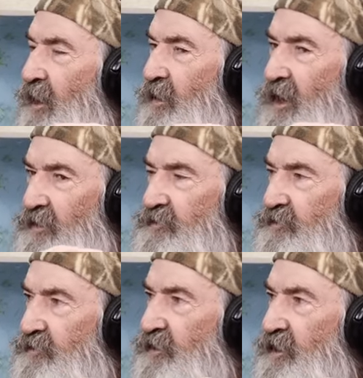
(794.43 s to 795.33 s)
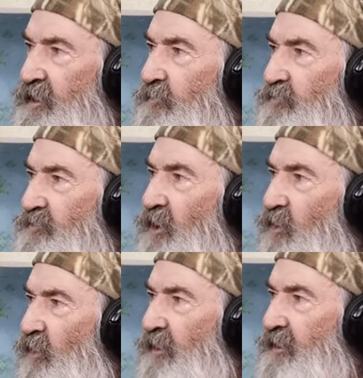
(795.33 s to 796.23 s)
I, I could see it was
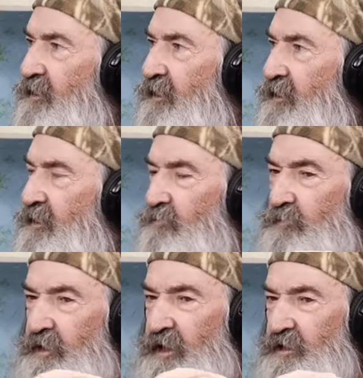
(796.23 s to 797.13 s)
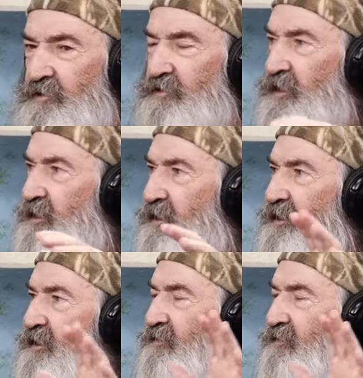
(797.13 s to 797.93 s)
going. Yeah. But I could see,